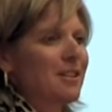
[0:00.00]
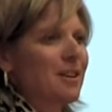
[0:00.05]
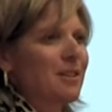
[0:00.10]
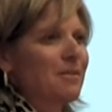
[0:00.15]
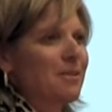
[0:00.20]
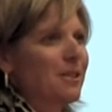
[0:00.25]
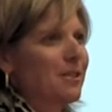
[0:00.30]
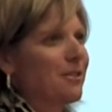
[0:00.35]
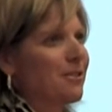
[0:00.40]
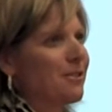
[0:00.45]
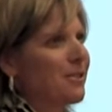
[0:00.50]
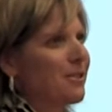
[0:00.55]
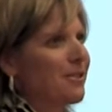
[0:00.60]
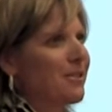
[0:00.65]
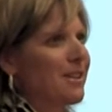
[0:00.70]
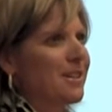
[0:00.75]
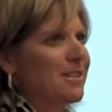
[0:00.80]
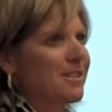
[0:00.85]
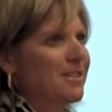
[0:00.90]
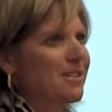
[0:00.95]
tell me,
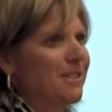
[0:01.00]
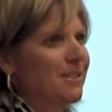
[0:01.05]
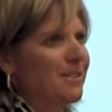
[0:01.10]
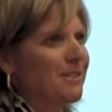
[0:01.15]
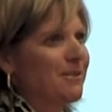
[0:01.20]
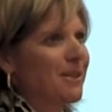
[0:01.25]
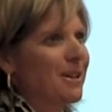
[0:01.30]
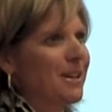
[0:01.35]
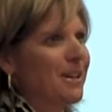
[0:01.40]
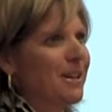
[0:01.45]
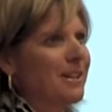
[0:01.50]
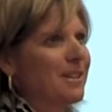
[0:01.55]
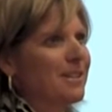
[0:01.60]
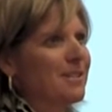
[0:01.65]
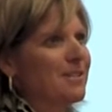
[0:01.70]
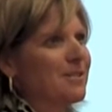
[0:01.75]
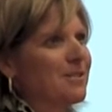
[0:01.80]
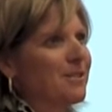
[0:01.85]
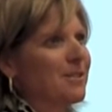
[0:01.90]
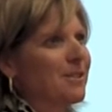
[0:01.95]
no, that's not the way it
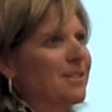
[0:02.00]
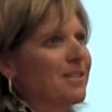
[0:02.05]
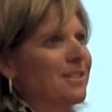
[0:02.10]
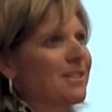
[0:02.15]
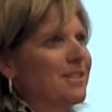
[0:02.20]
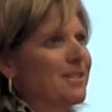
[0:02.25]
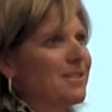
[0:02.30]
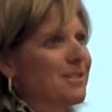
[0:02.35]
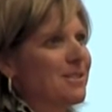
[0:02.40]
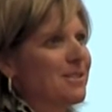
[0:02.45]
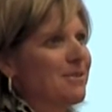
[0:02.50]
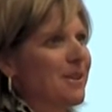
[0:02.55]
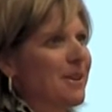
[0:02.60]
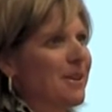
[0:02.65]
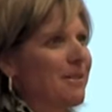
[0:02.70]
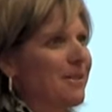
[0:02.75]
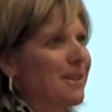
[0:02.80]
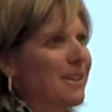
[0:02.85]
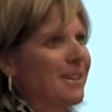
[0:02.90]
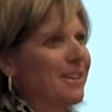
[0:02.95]
is, or this is the
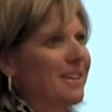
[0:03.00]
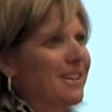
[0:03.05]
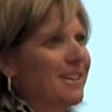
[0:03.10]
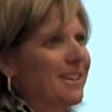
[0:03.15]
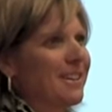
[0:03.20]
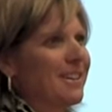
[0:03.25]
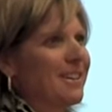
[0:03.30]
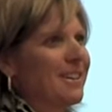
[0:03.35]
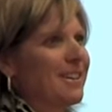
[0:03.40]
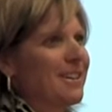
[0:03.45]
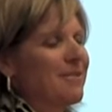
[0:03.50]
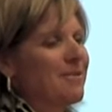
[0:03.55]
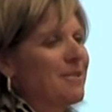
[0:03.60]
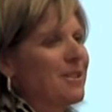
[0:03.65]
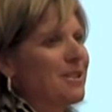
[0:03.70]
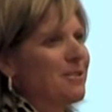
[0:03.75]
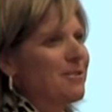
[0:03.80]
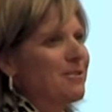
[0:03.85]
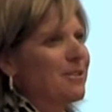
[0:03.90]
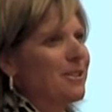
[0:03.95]
way
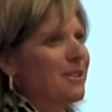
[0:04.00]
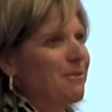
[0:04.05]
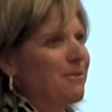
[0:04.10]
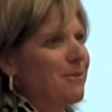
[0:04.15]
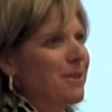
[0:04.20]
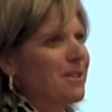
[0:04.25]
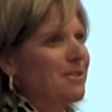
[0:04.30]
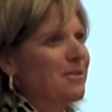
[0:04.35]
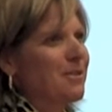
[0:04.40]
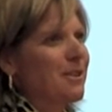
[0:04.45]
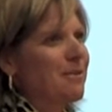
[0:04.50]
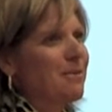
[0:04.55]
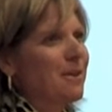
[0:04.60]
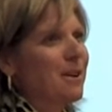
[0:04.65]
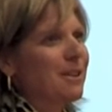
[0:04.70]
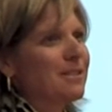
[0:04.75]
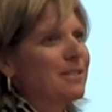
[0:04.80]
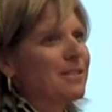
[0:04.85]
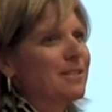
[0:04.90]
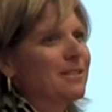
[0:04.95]
we do it in Windsor. I'm
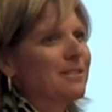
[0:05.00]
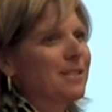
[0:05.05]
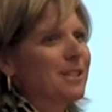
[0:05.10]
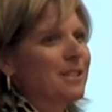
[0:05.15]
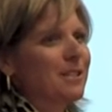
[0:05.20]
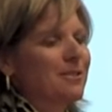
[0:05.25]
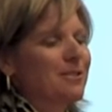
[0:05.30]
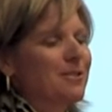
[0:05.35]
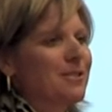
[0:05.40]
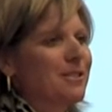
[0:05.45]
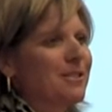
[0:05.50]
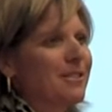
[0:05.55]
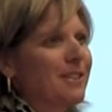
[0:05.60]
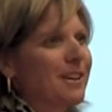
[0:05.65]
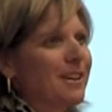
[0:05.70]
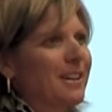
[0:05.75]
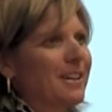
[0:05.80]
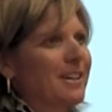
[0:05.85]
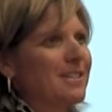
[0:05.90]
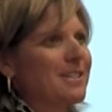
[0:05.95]
relatively new to
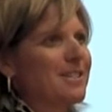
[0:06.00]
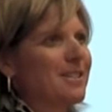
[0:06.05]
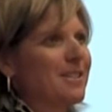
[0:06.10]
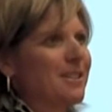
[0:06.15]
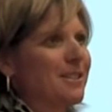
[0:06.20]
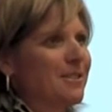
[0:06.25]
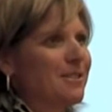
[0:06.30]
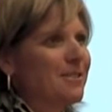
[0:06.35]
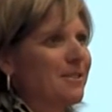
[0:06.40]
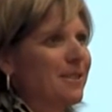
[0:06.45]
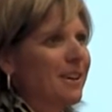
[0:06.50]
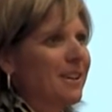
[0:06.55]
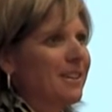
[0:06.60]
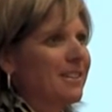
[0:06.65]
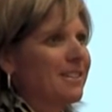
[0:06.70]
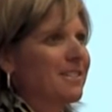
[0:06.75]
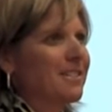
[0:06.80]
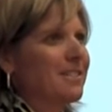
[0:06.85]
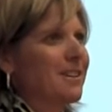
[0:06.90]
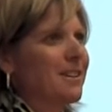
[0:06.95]
their NICU,
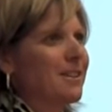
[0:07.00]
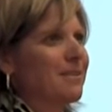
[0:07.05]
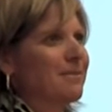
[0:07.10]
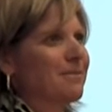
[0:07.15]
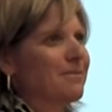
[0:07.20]
and